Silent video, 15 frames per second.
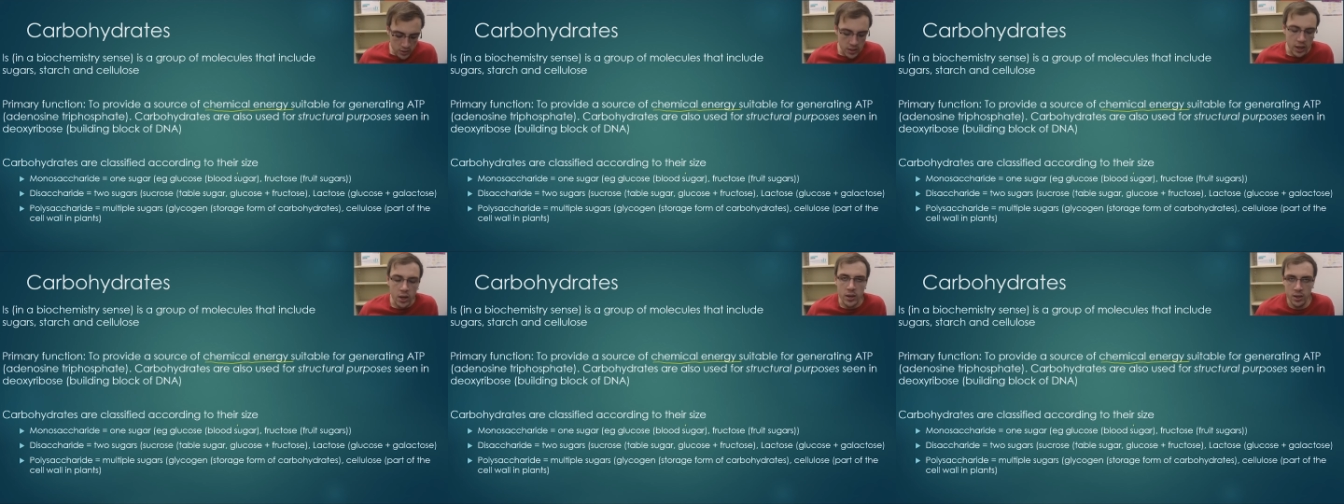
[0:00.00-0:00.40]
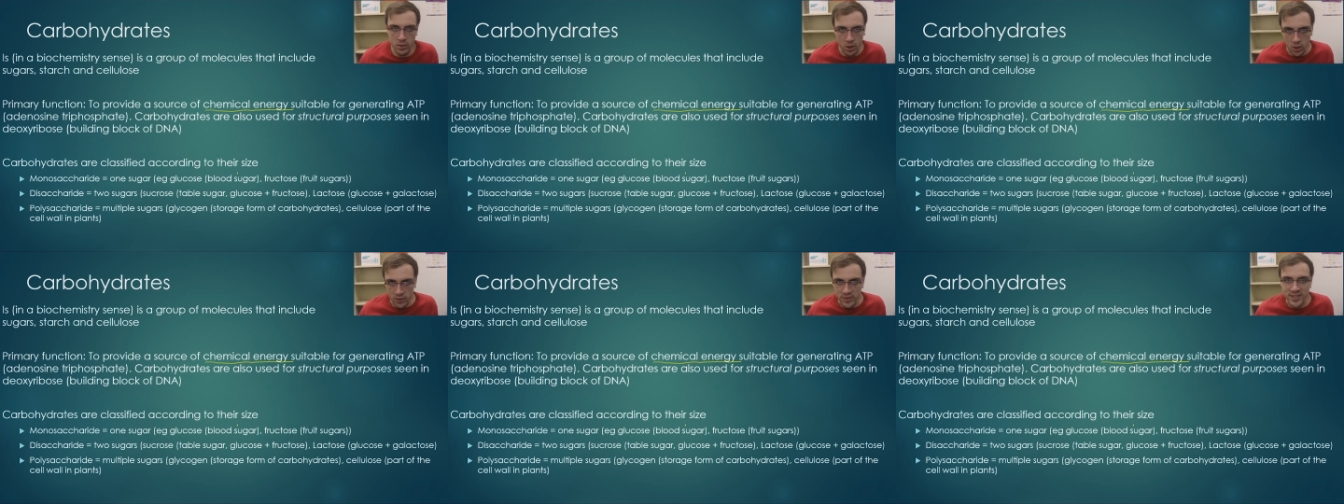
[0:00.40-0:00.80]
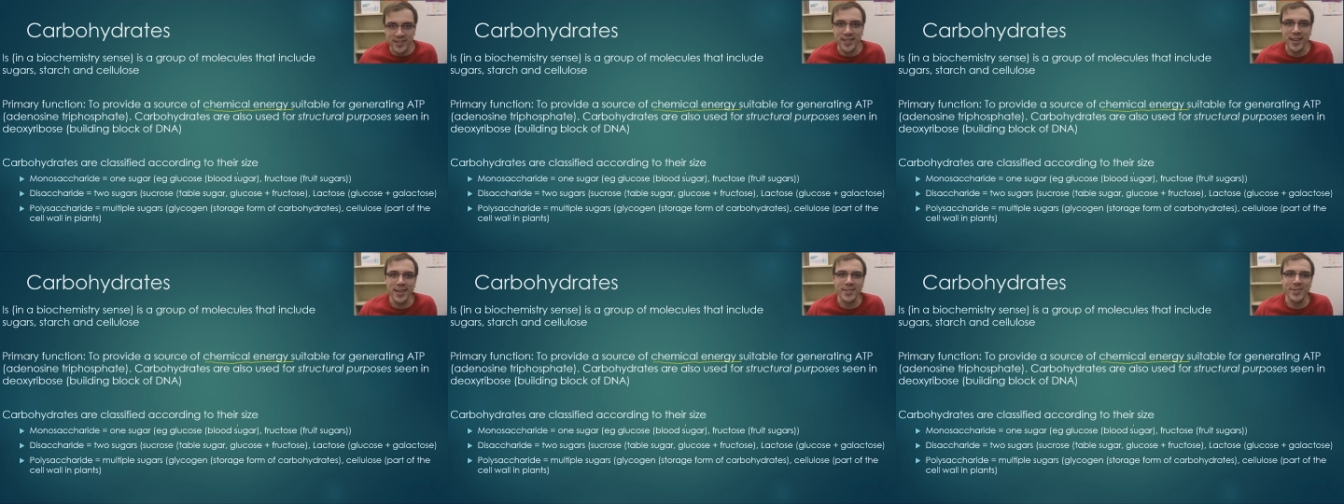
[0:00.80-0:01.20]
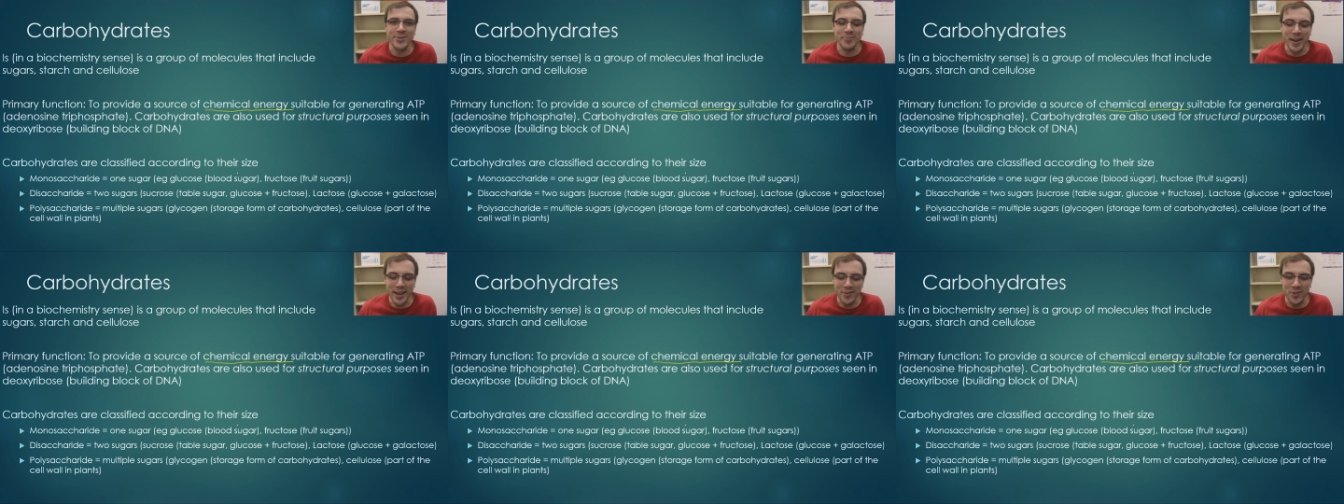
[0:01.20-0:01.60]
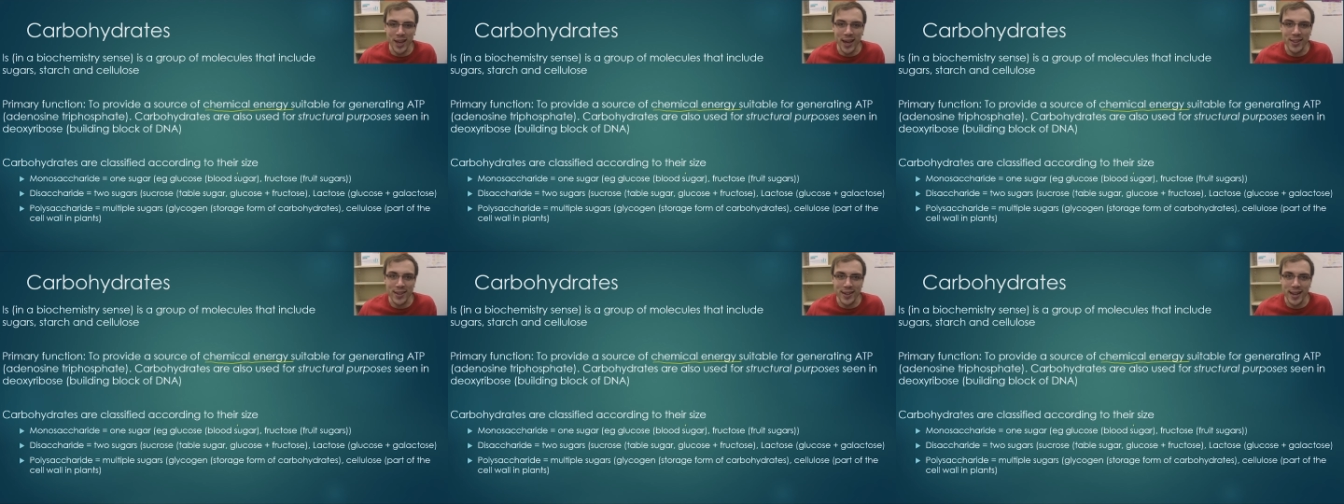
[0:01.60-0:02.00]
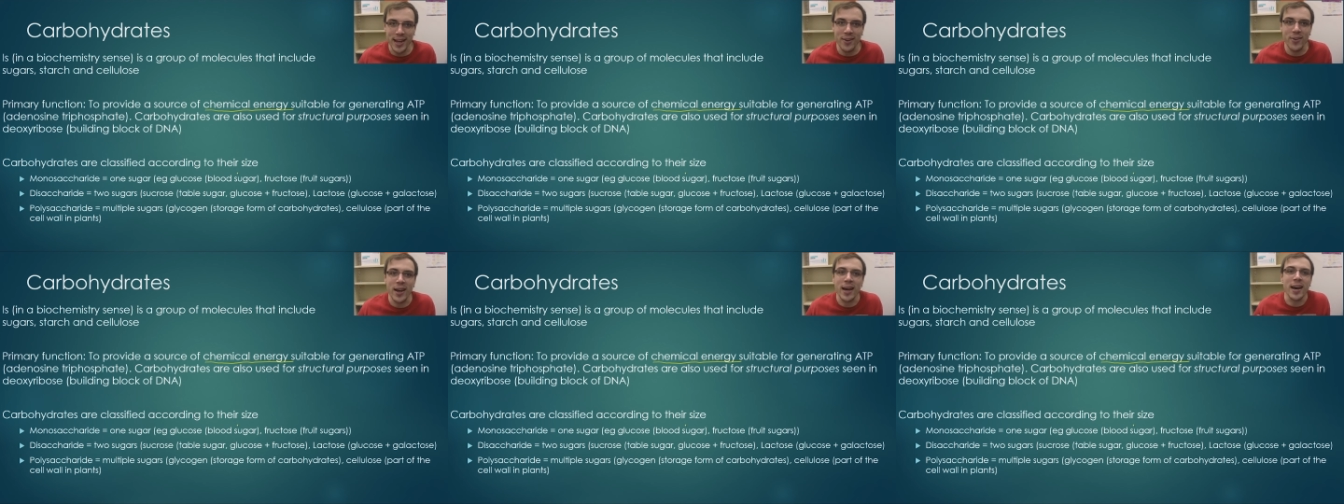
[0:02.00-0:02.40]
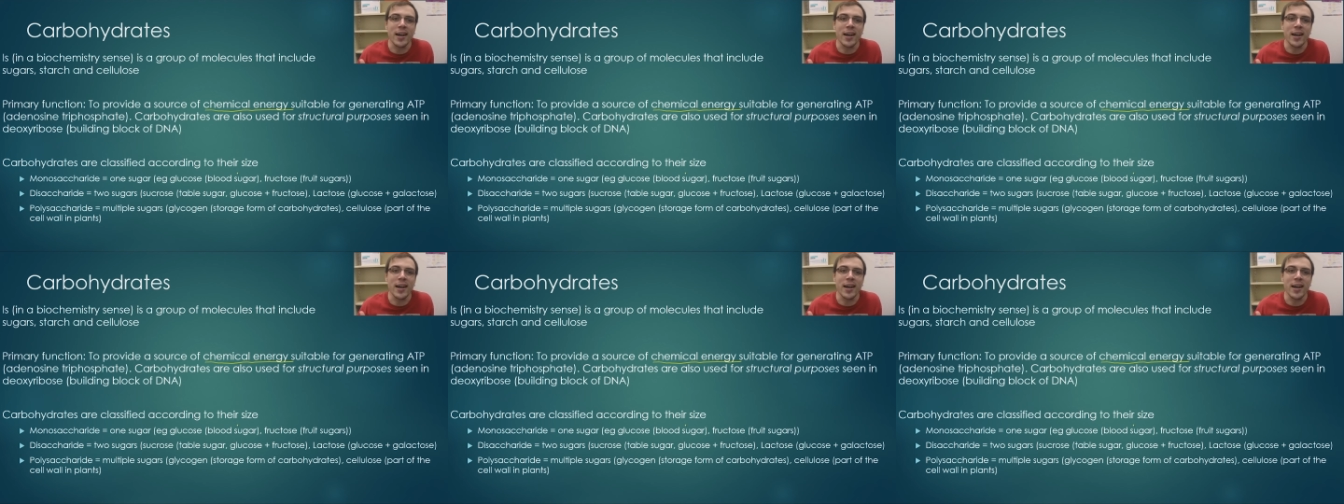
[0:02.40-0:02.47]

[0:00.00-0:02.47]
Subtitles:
obviously, as you may have gathered now,